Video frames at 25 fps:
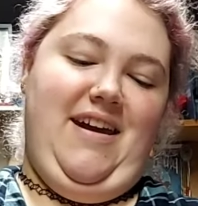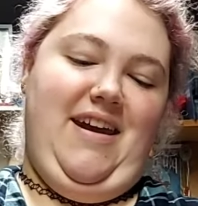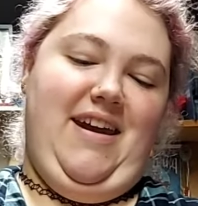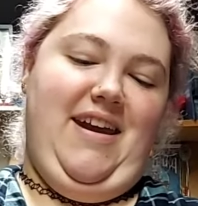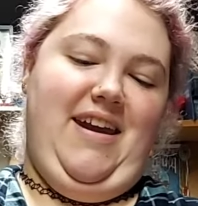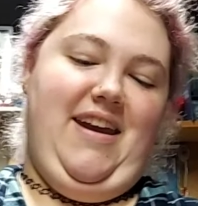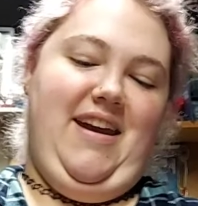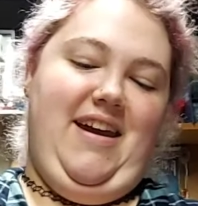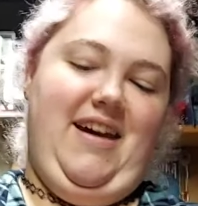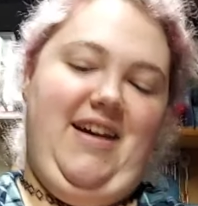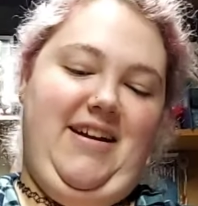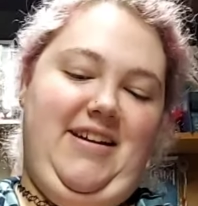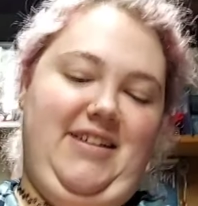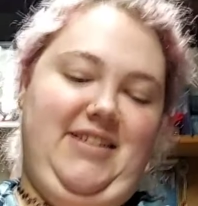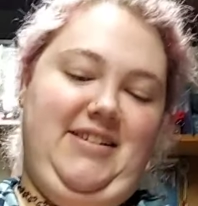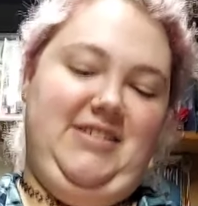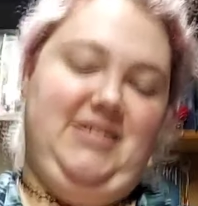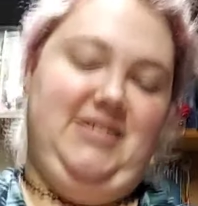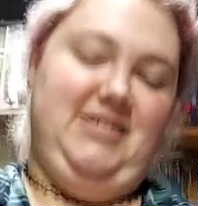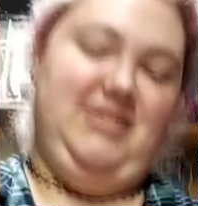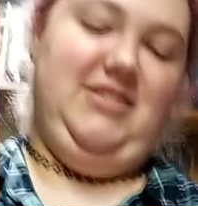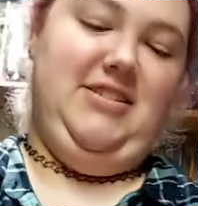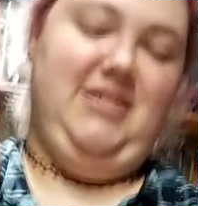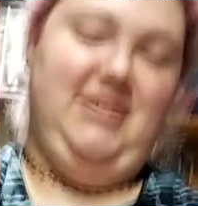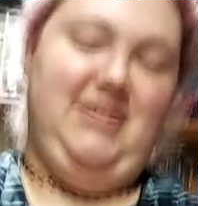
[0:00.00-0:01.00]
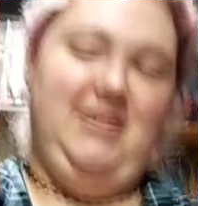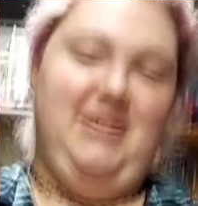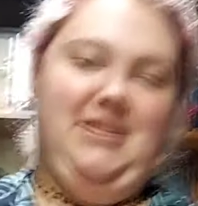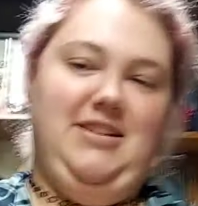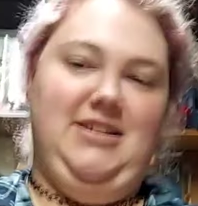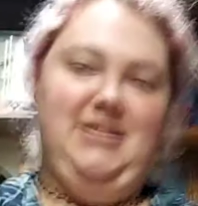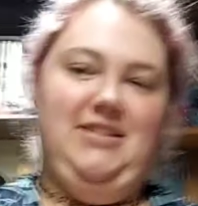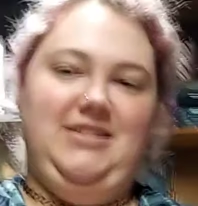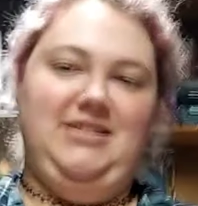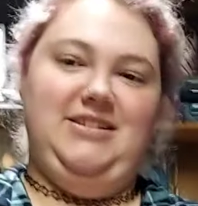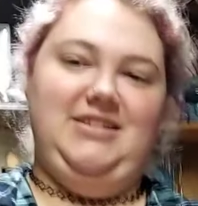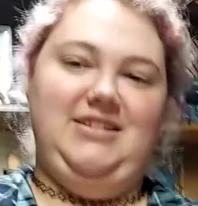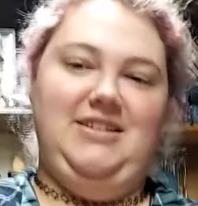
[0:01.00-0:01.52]
And.
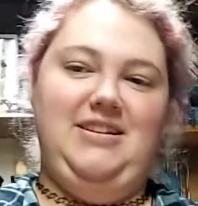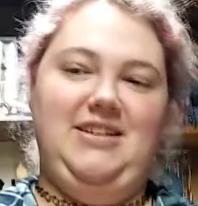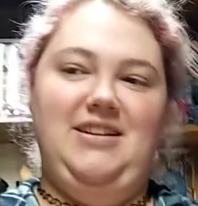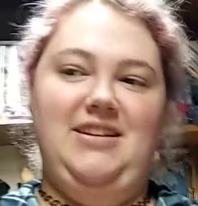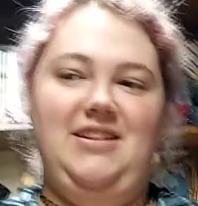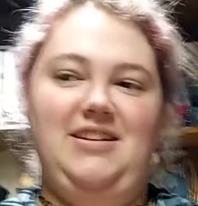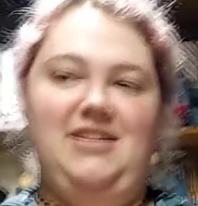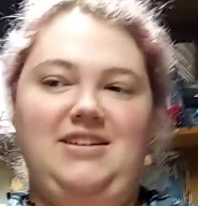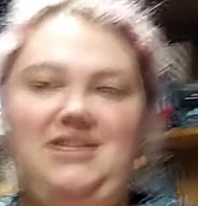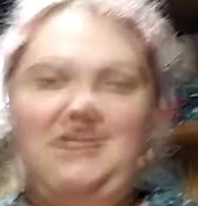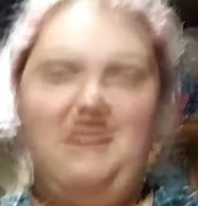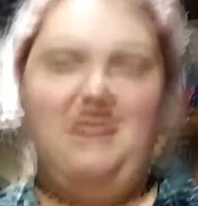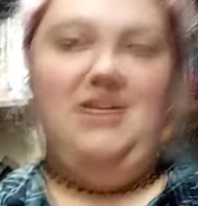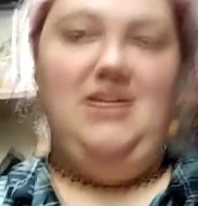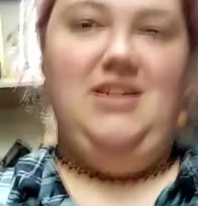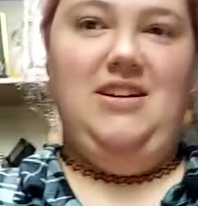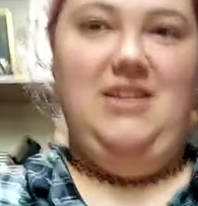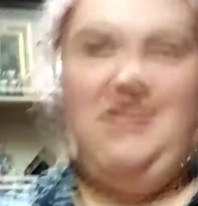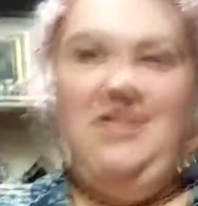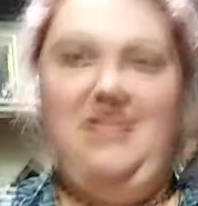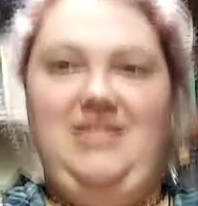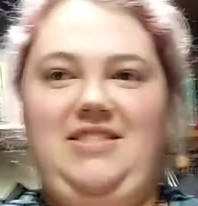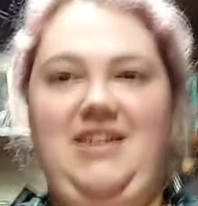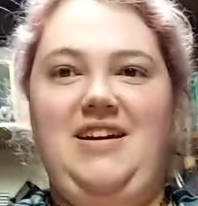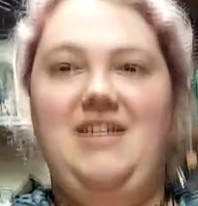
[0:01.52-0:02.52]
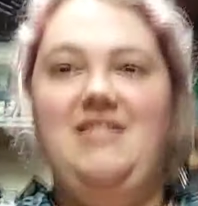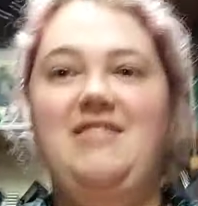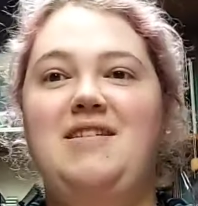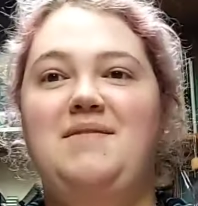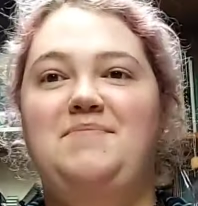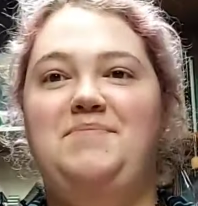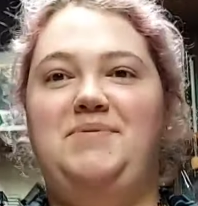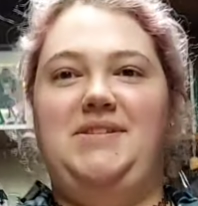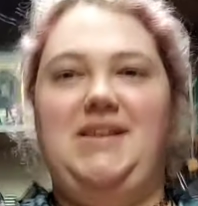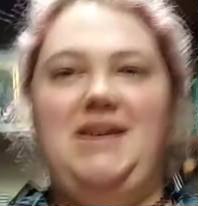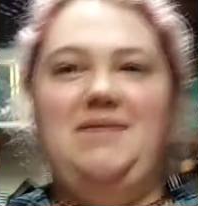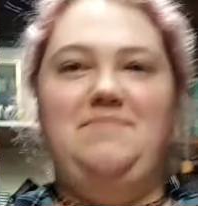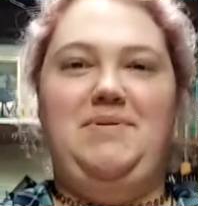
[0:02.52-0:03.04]
Almost a week. They're
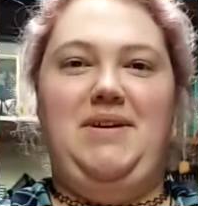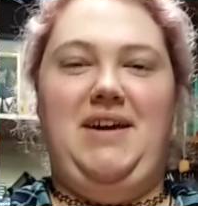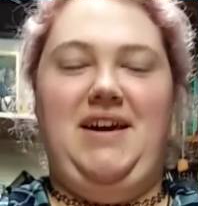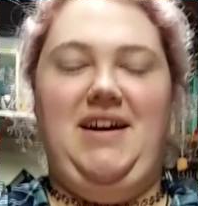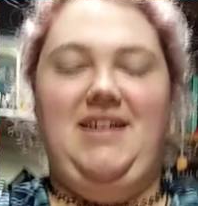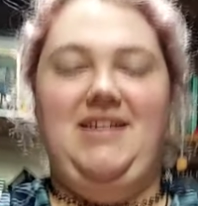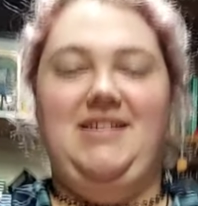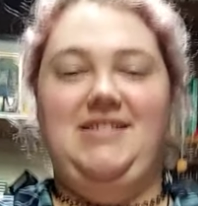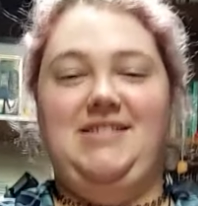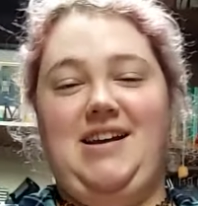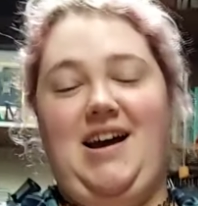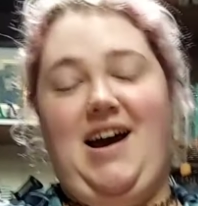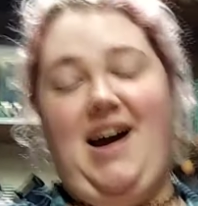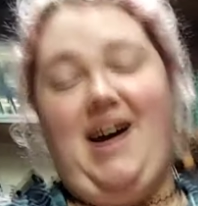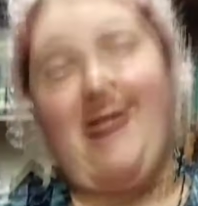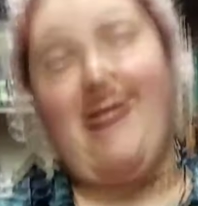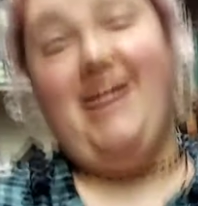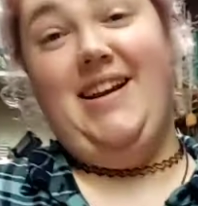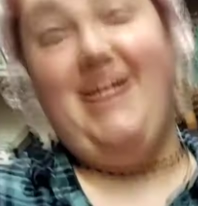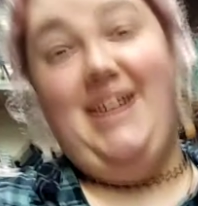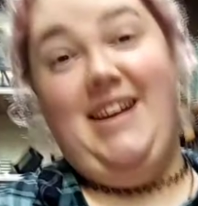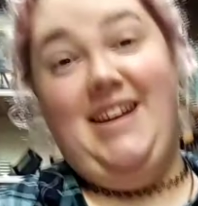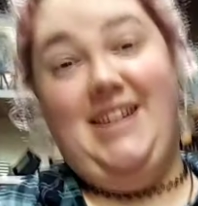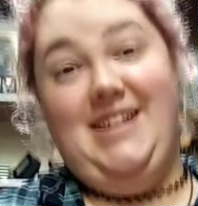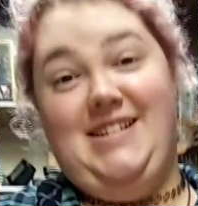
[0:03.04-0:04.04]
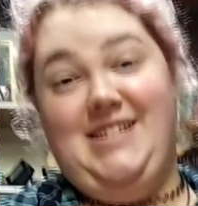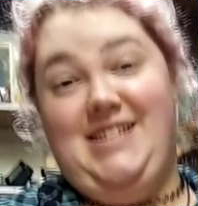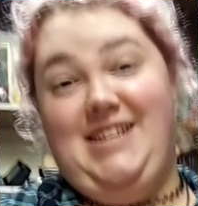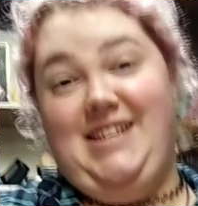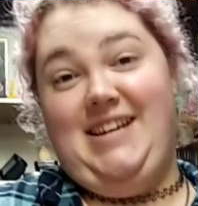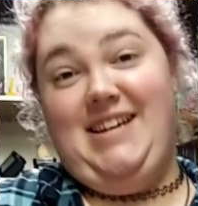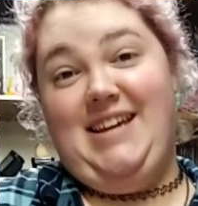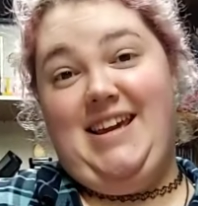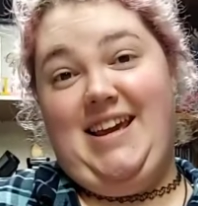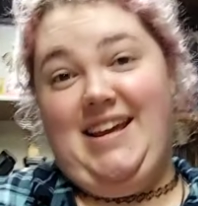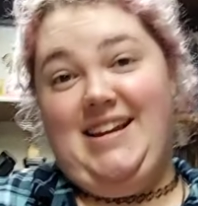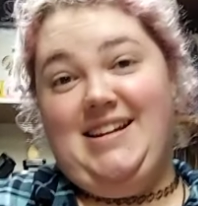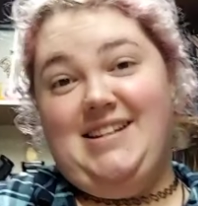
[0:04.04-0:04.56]
upset because I needed
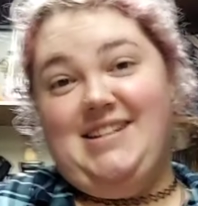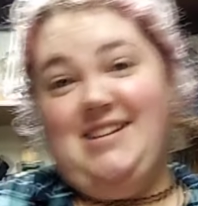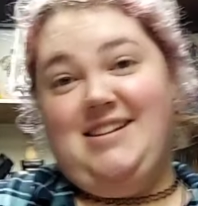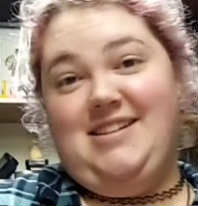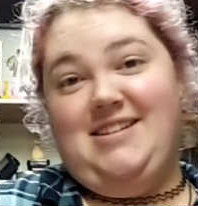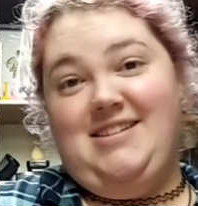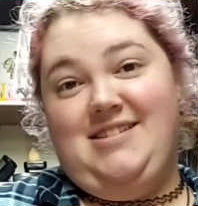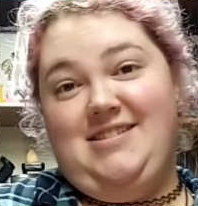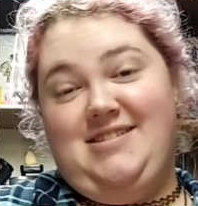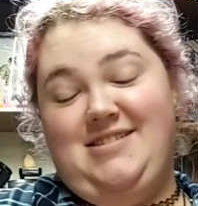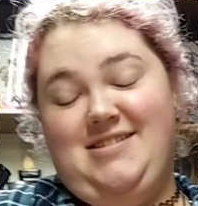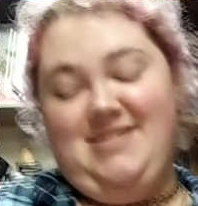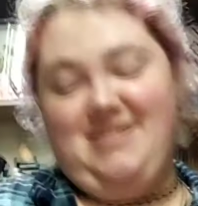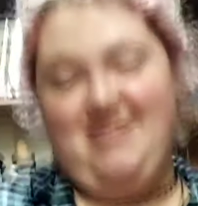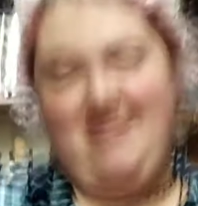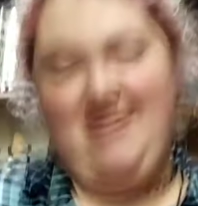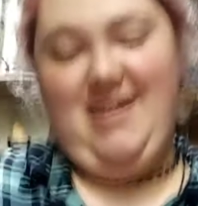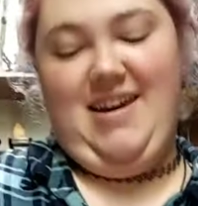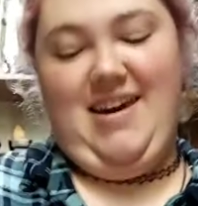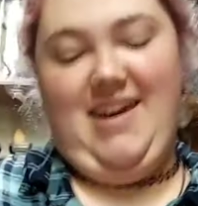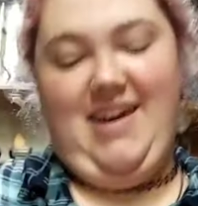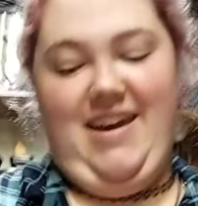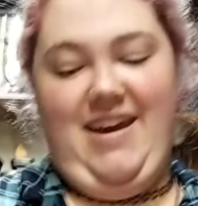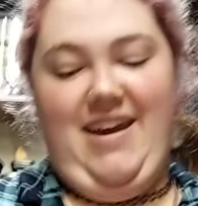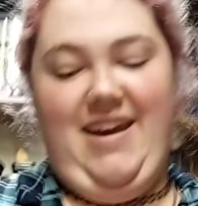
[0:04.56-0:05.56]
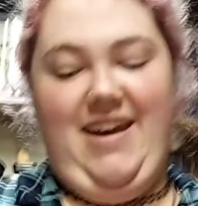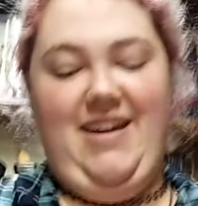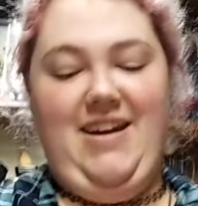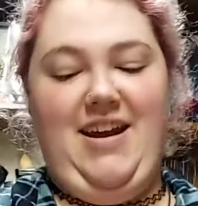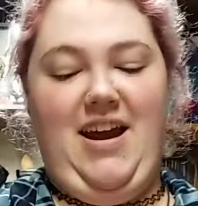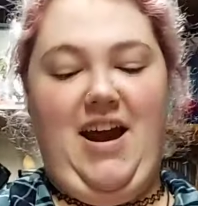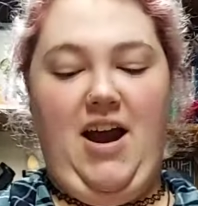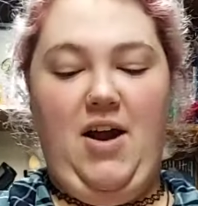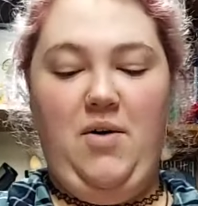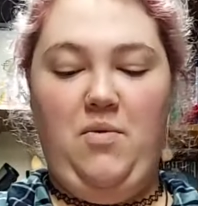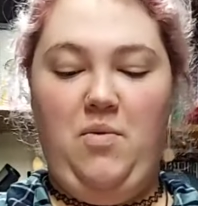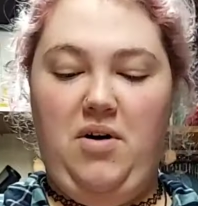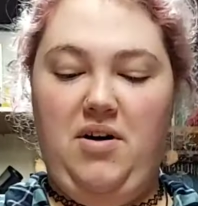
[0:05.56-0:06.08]
to eat and
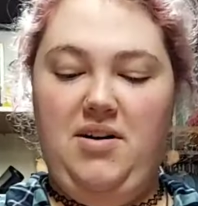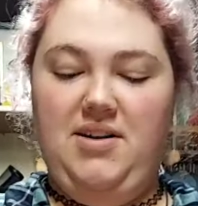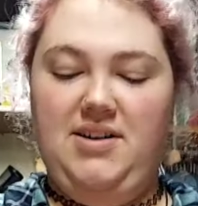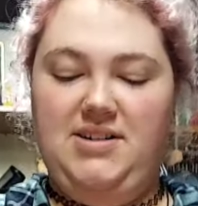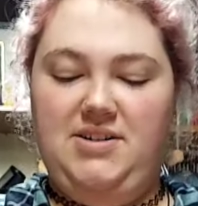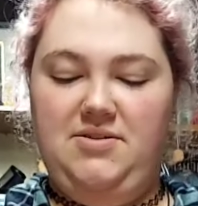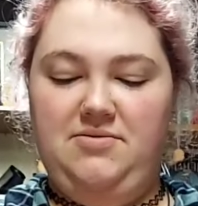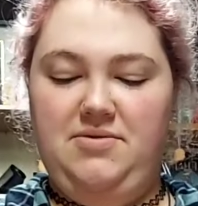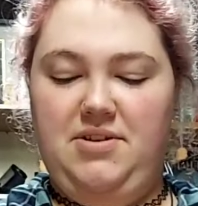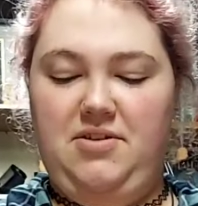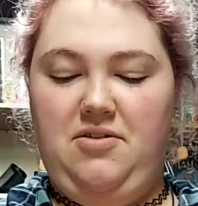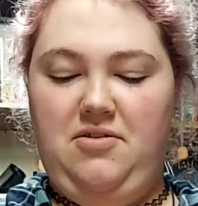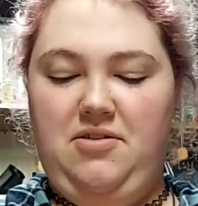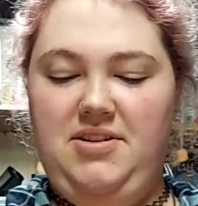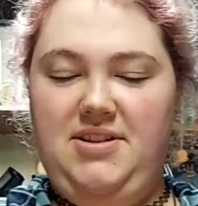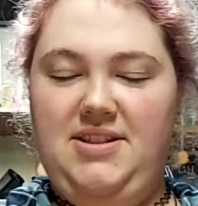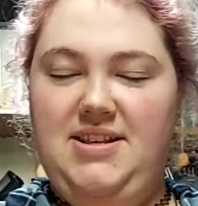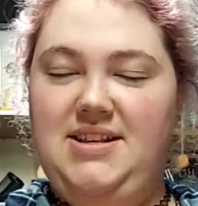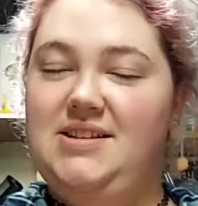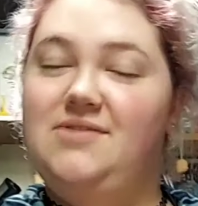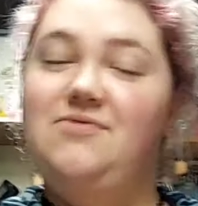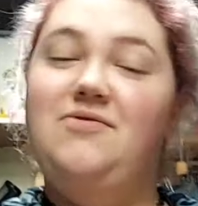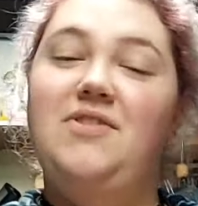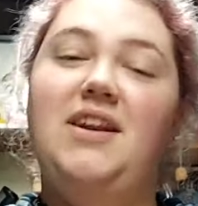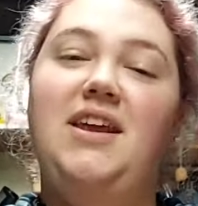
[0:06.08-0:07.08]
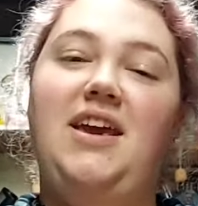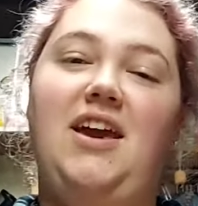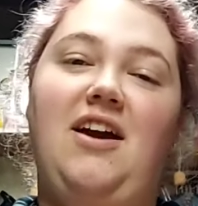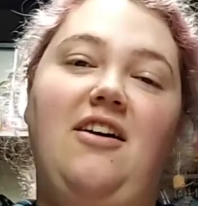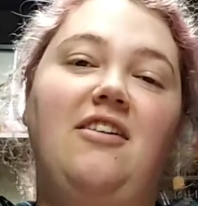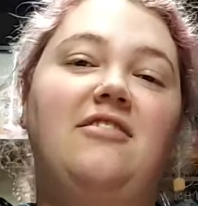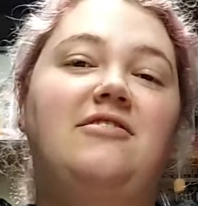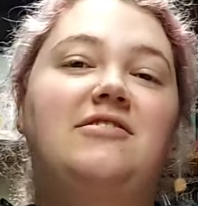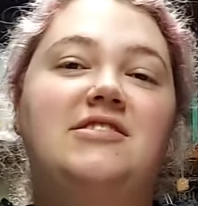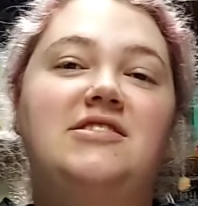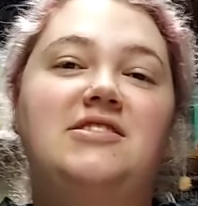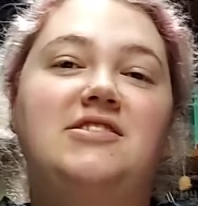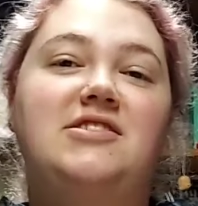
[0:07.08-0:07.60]
I wanted to record this
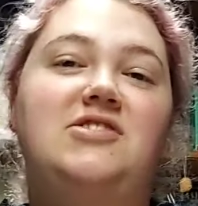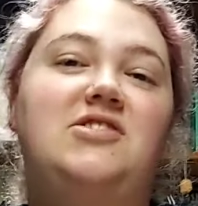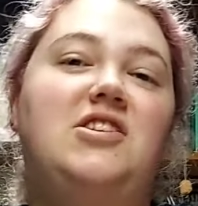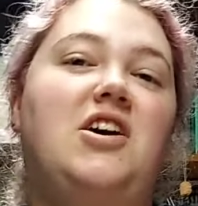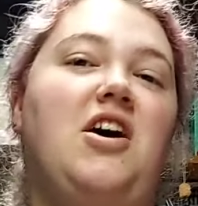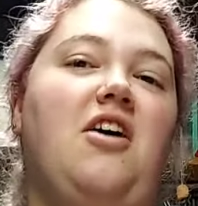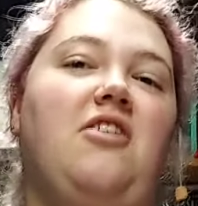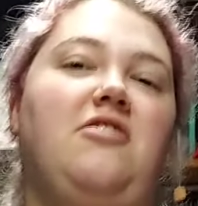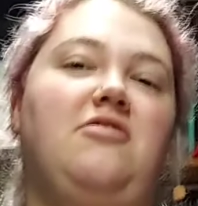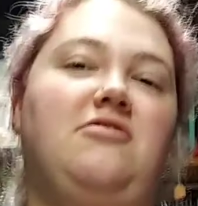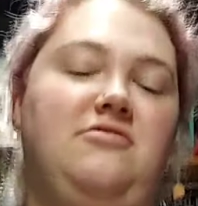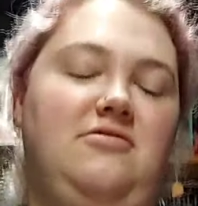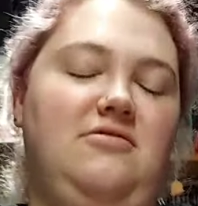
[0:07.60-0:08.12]
video. So,